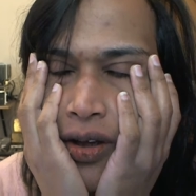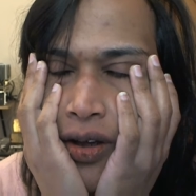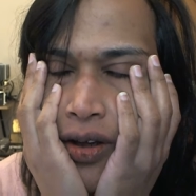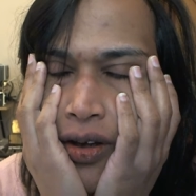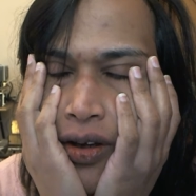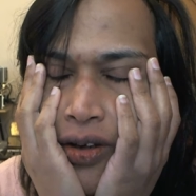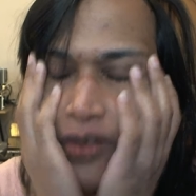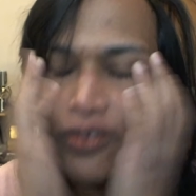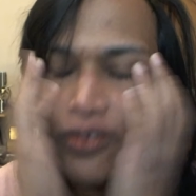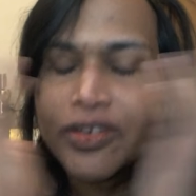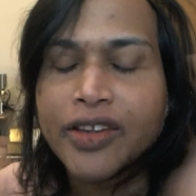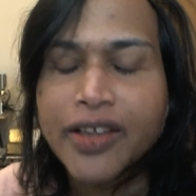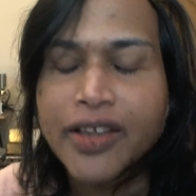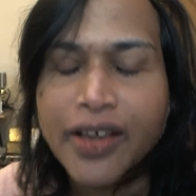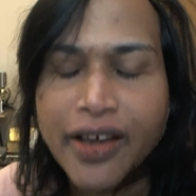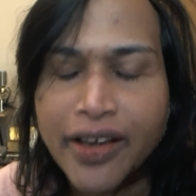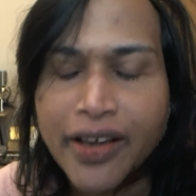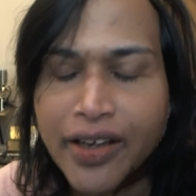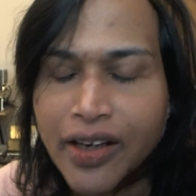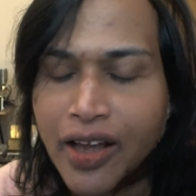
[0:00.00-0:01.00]
Do you think
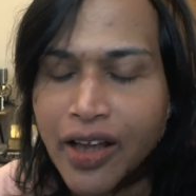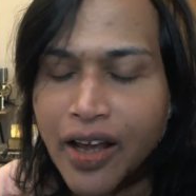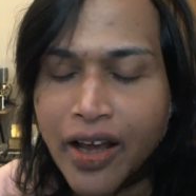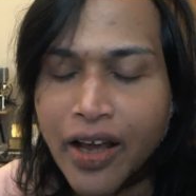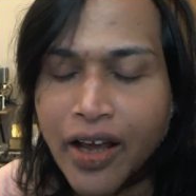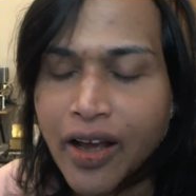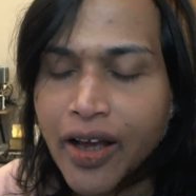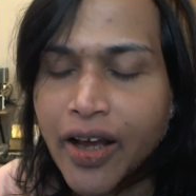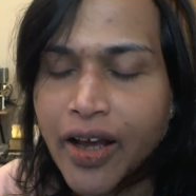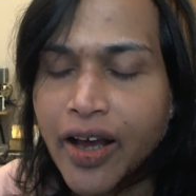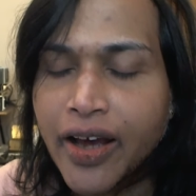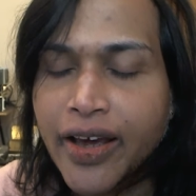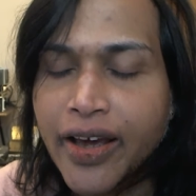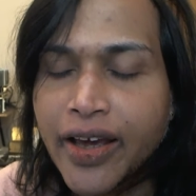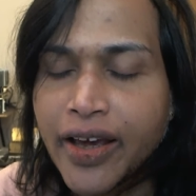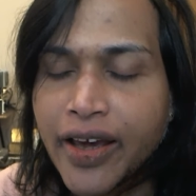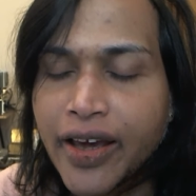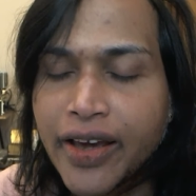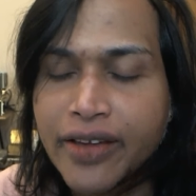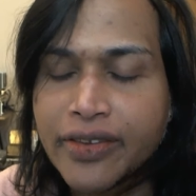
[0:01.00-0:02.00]
I can? I
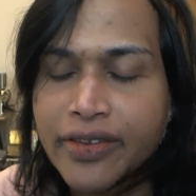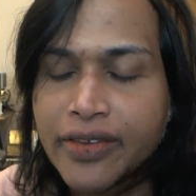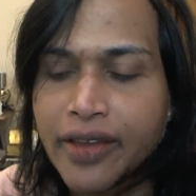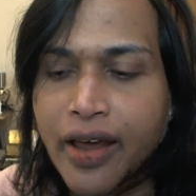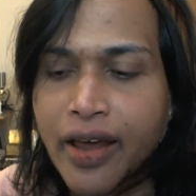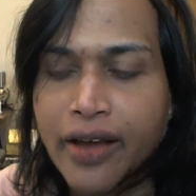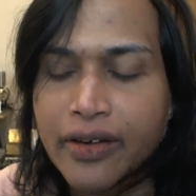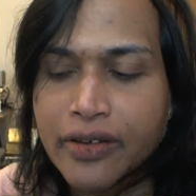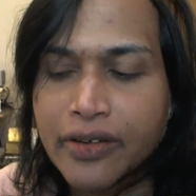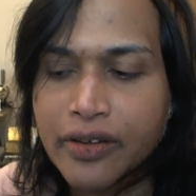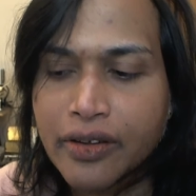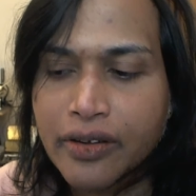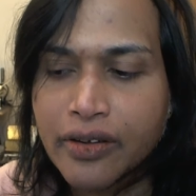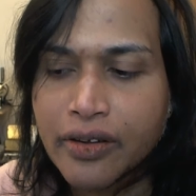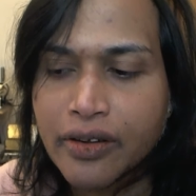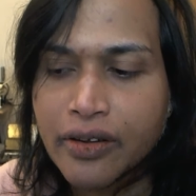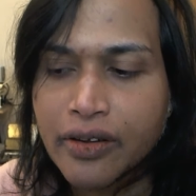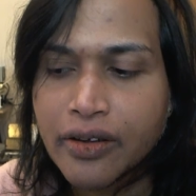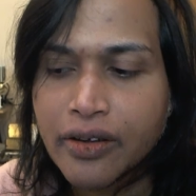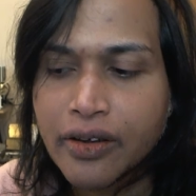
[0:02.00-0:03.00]
hate that.
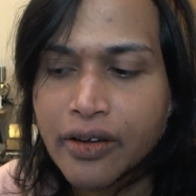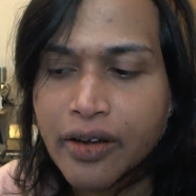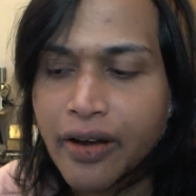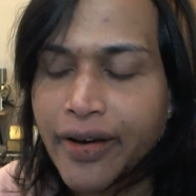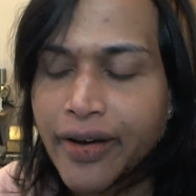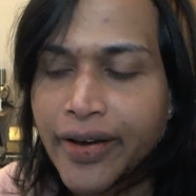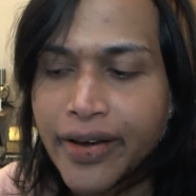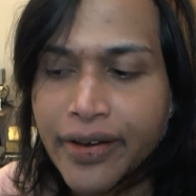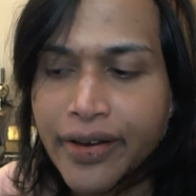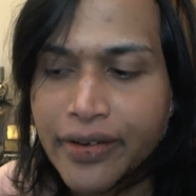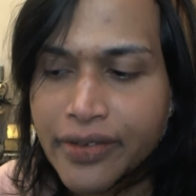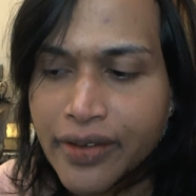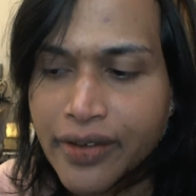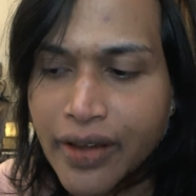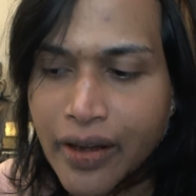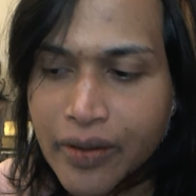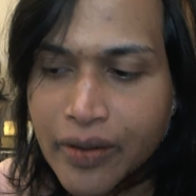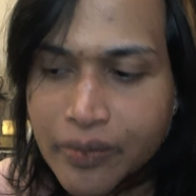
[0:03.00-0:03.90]
I hate that.